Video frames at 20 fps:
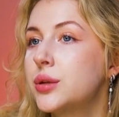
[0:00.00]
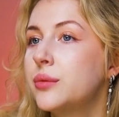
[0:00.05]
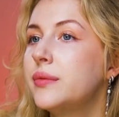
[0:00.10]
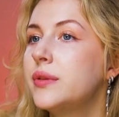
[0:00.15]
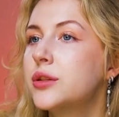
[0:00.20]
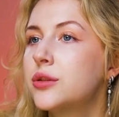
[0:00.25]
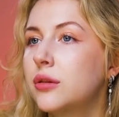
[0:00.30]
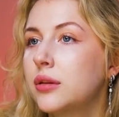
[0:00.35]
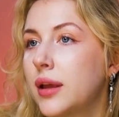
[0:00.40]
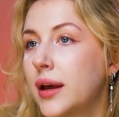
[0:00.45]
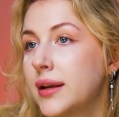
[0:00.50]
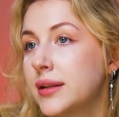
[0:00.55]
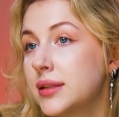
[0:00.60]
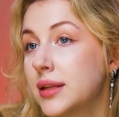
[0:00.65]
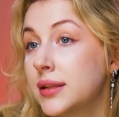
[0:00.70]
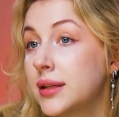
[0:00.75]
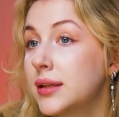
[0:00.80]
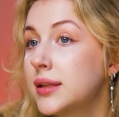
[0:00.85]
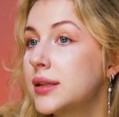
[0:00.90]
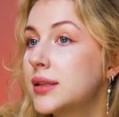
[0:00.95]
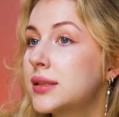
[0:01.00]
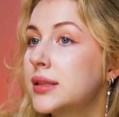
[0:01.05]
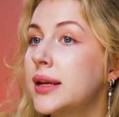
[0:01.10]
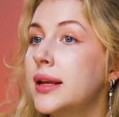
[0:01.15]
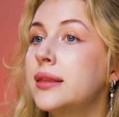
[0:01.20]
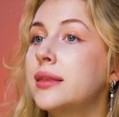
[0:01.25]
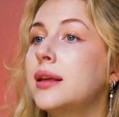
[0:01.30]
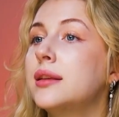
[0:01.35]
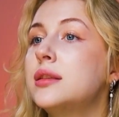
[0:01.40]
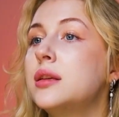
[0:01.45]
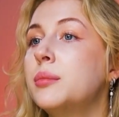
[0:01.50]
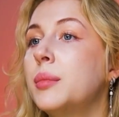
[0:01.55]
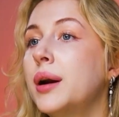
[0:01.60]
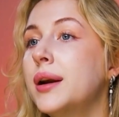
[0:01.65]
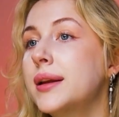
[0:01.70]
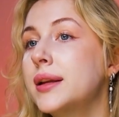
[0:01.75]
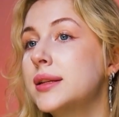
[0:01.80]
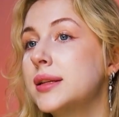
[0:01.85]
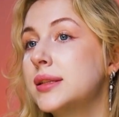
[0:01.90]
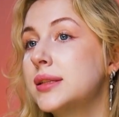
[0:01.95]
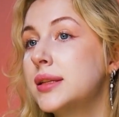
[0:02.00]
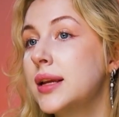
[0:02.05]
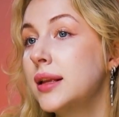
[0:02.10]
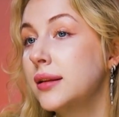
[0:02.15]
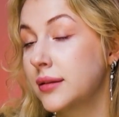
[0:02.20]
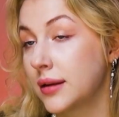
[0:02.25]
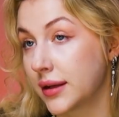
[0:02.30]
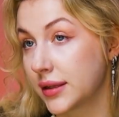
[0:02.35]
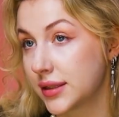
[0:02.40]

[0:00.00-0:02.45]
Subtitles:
to visualize and understand that the market is telling